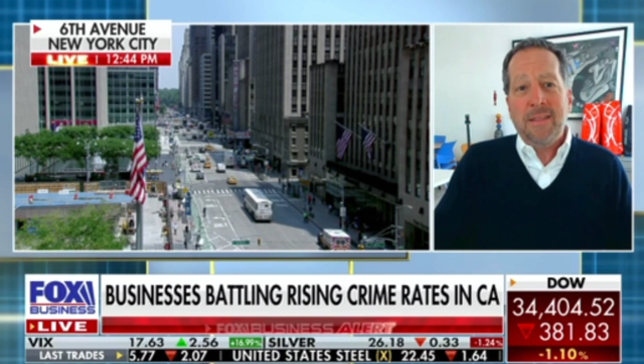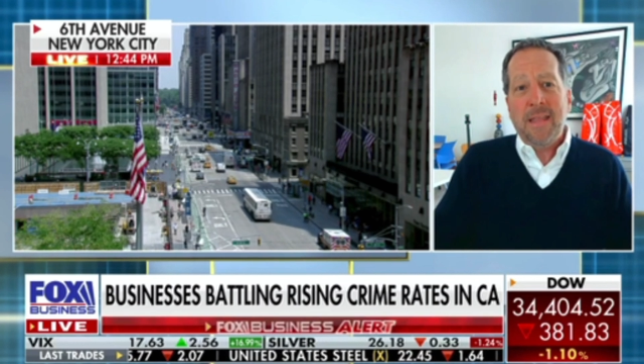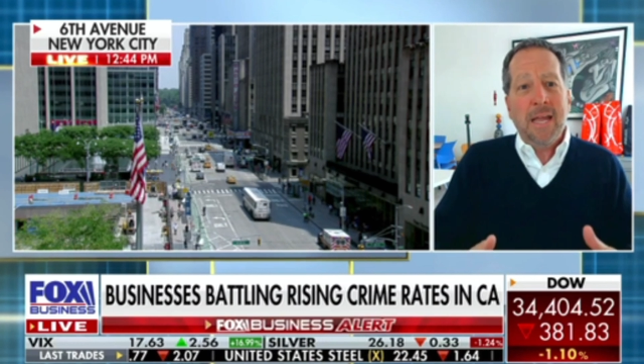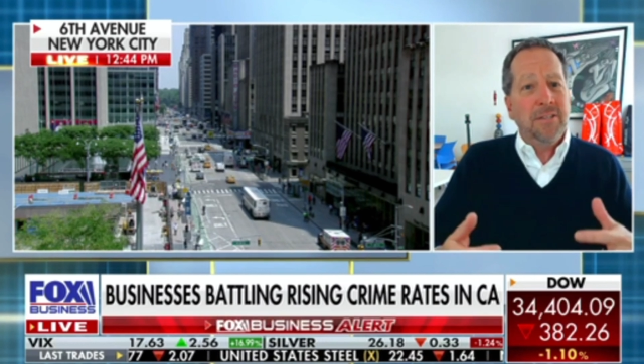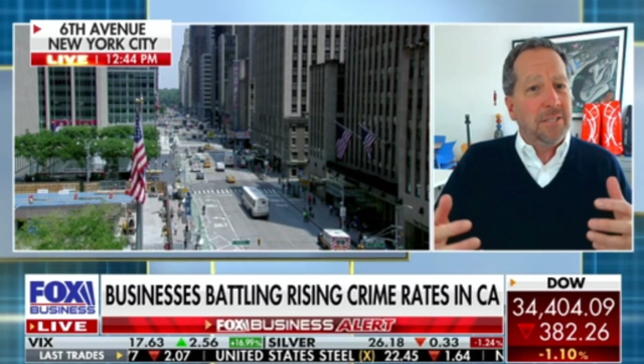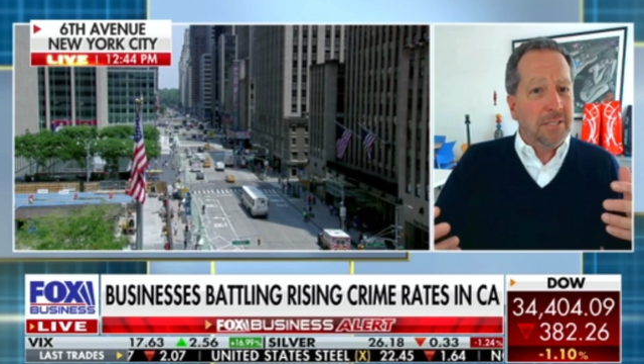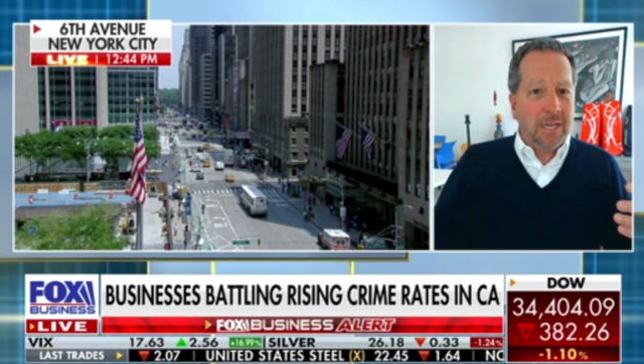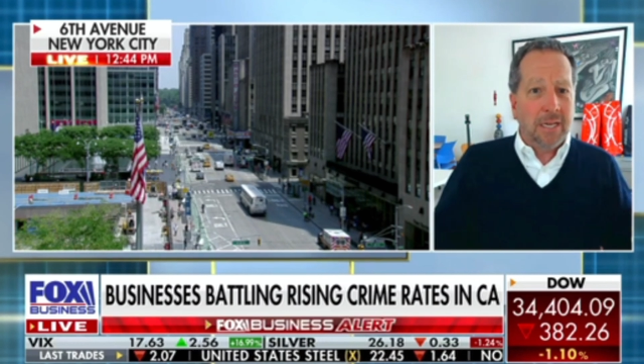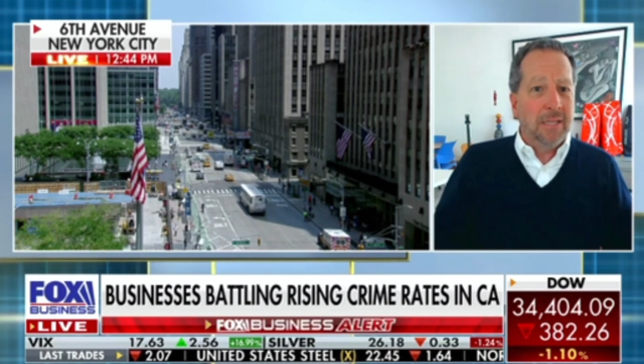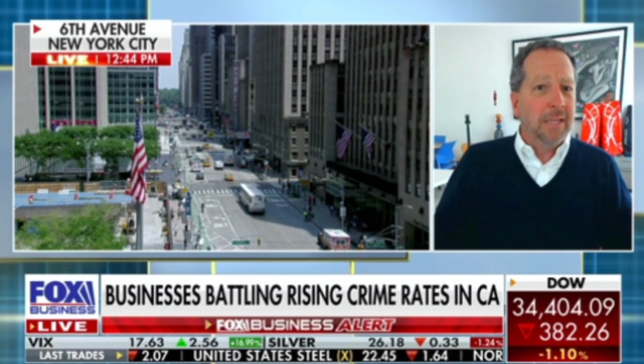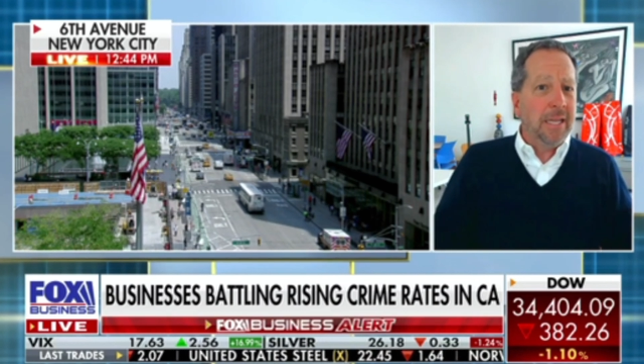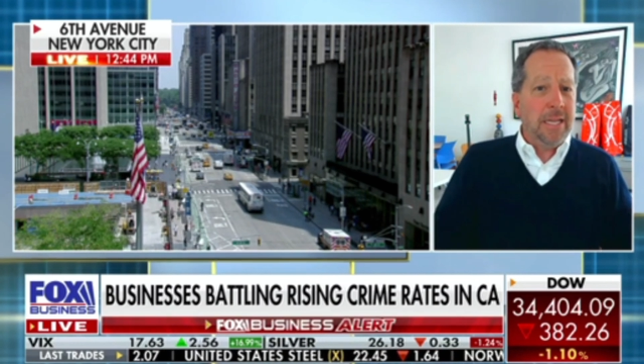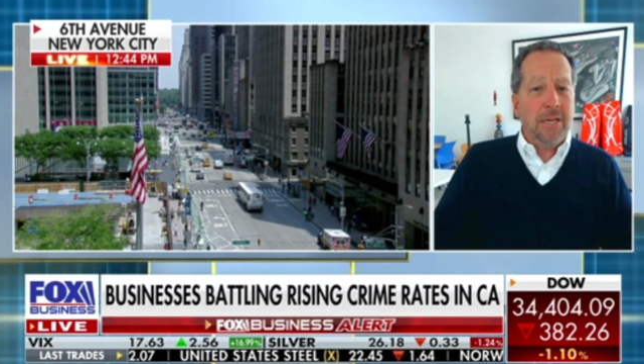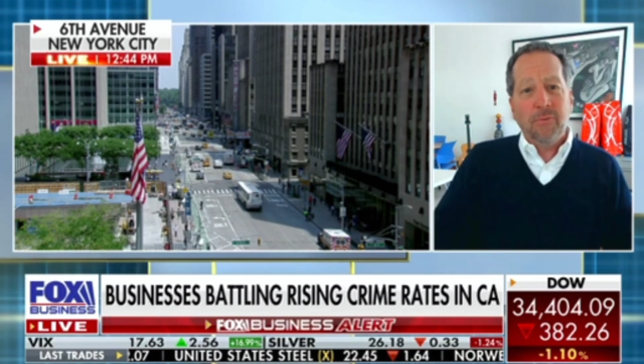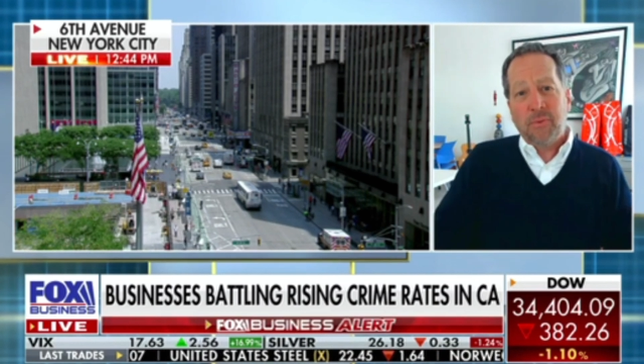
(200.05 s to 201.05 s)
and then
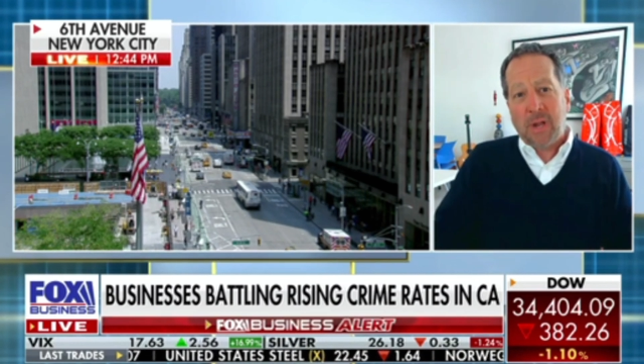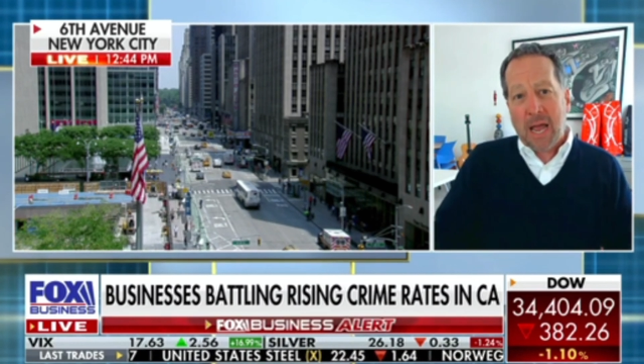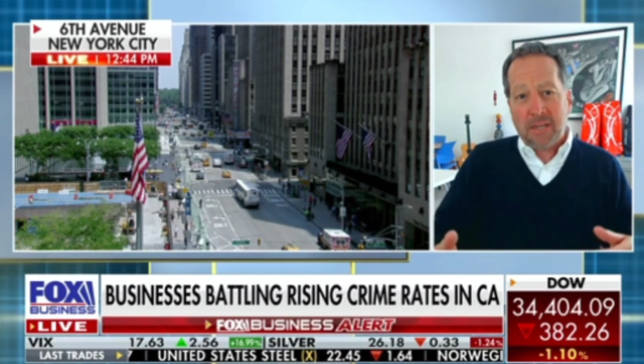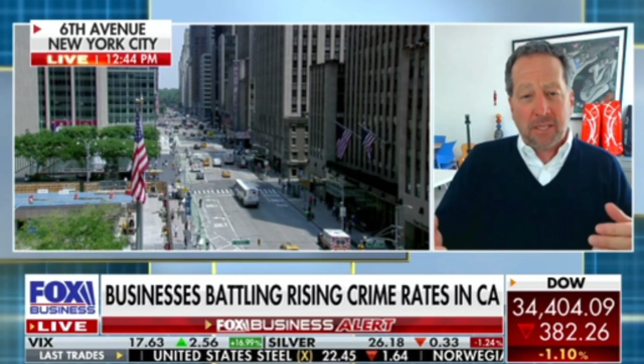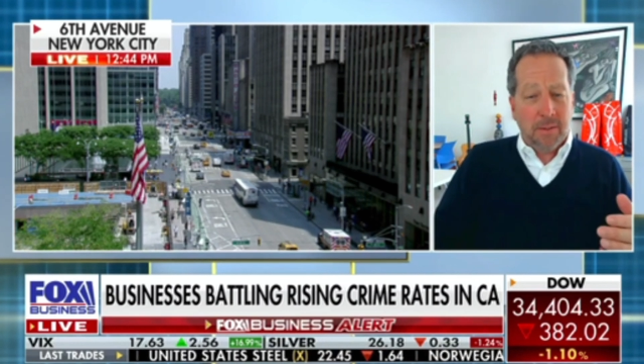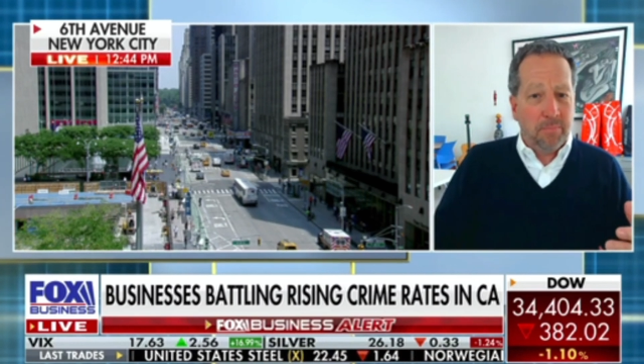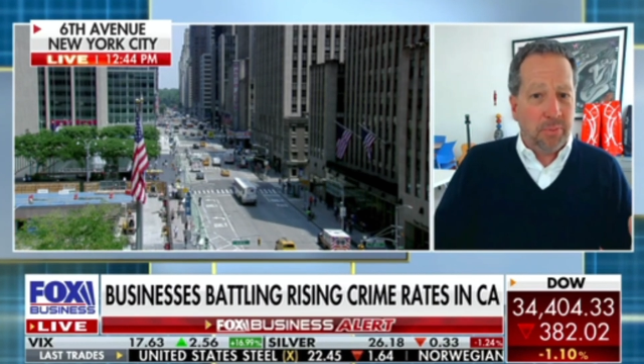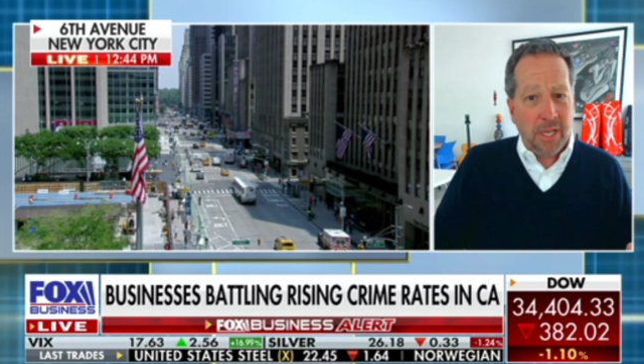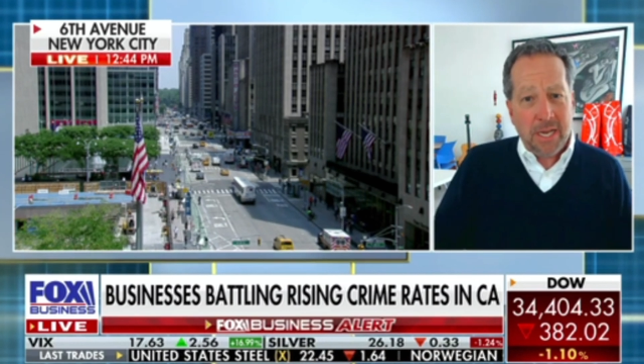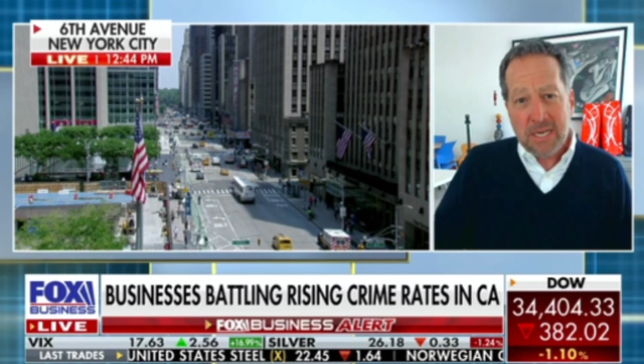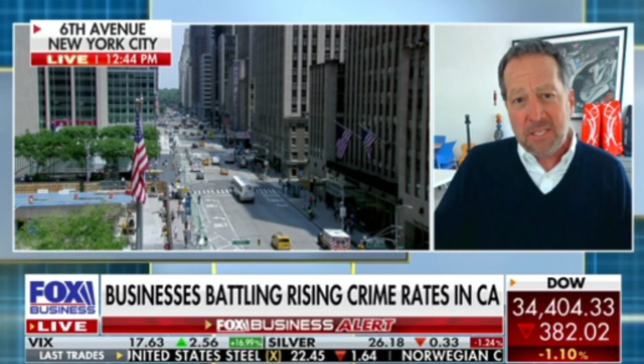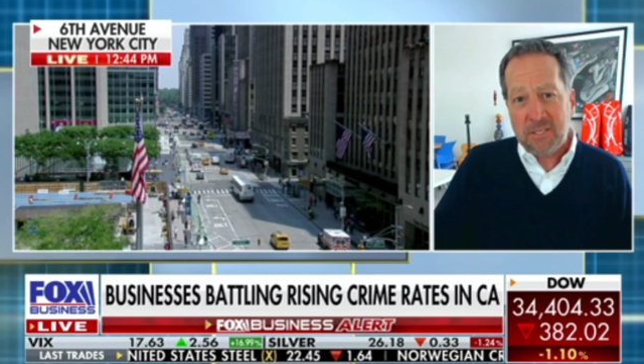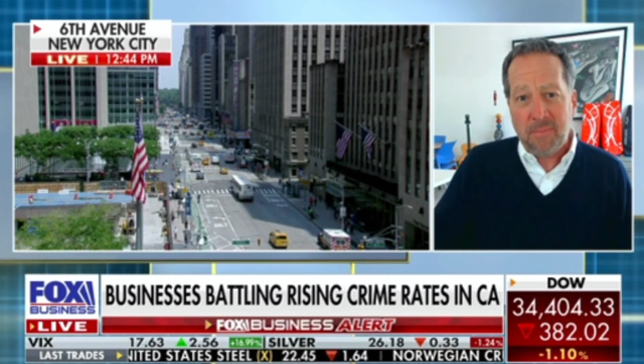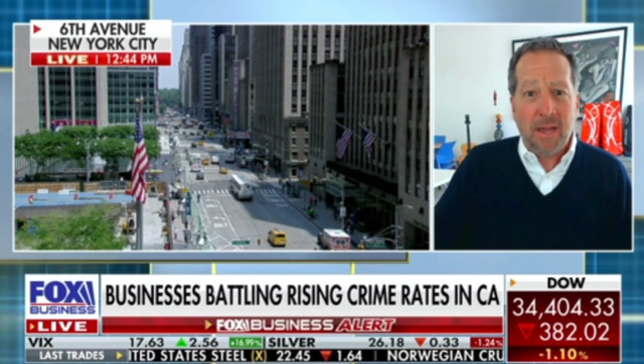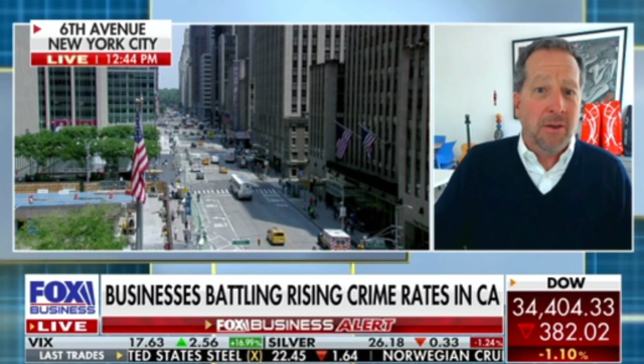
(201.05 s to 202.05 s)
suddenly you've got
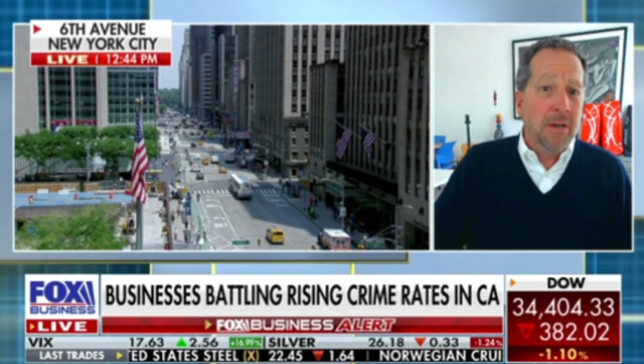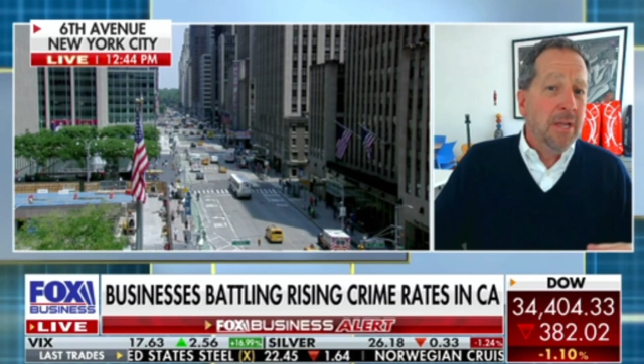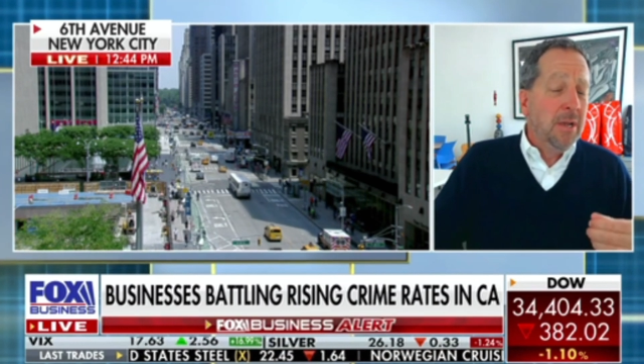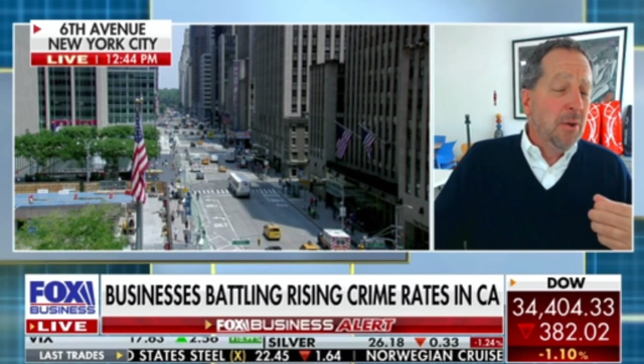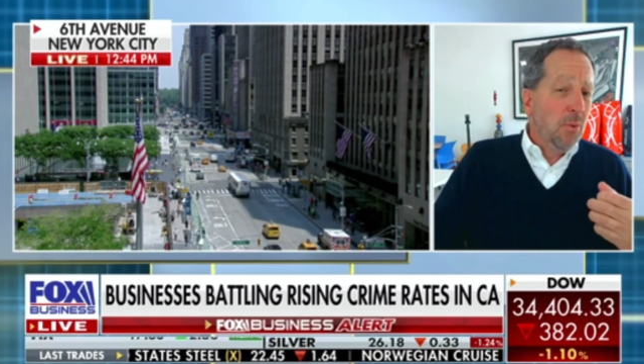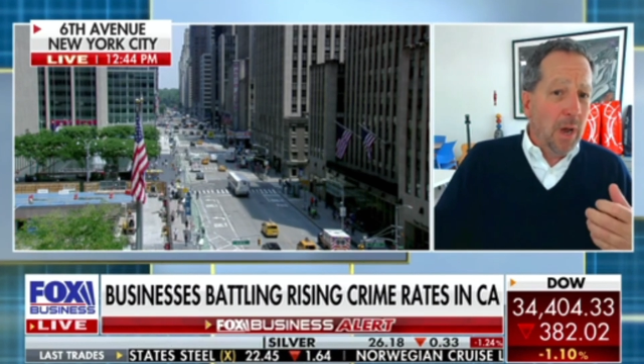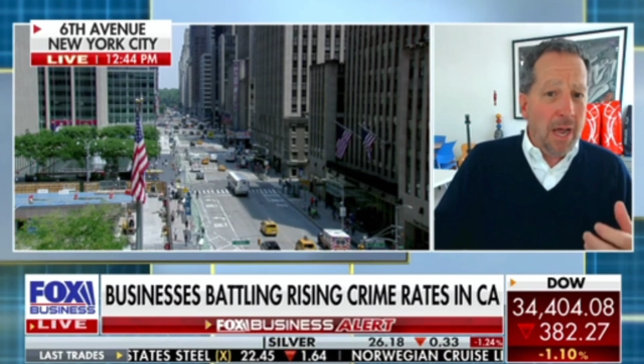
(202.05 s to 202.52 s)
complaints about,